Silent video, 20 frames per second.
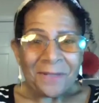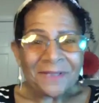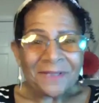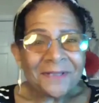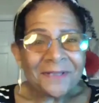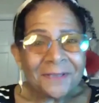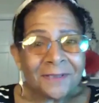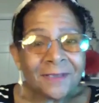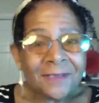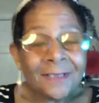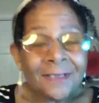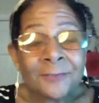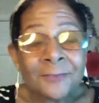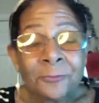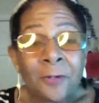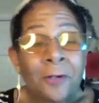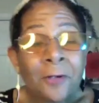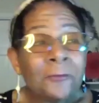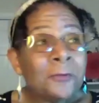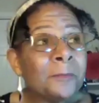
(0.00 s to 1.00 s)
goodness.
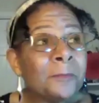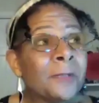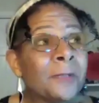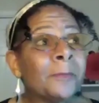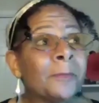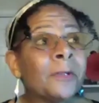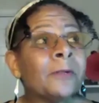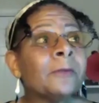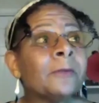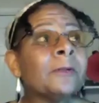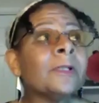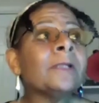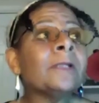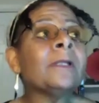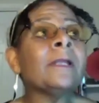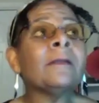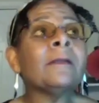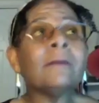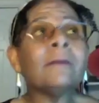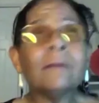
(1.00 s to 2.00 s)
Well, remember
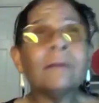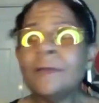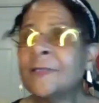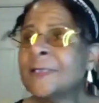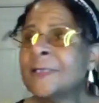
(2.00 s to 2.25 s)
he